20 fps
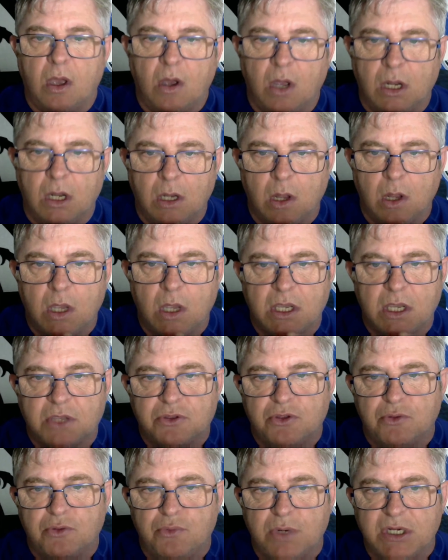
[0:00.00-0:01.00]
like
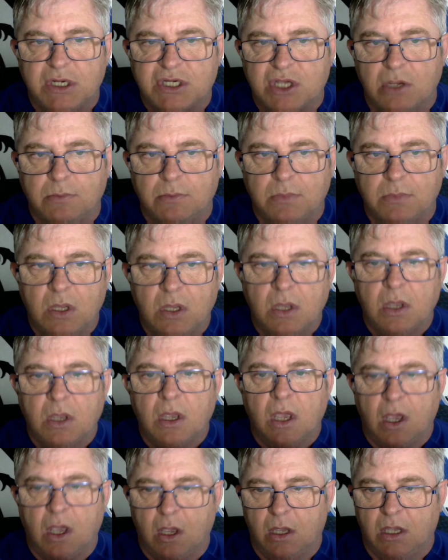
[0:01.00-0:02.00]
the risk. And
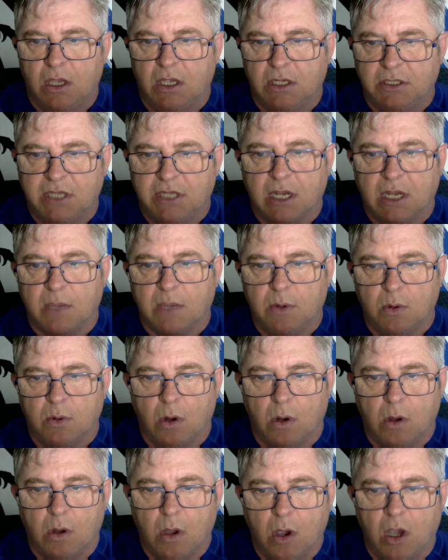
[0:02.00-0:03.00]
don't get me
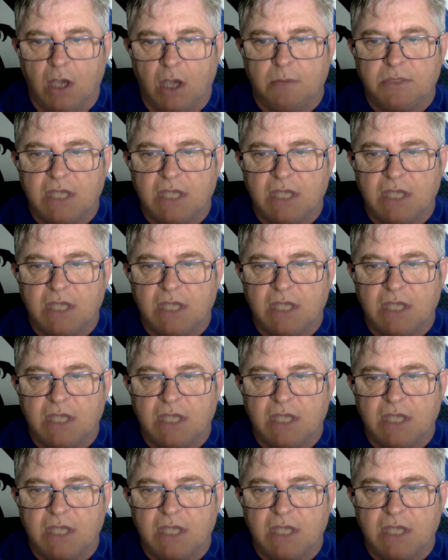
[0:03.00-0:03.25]
wrong, I'm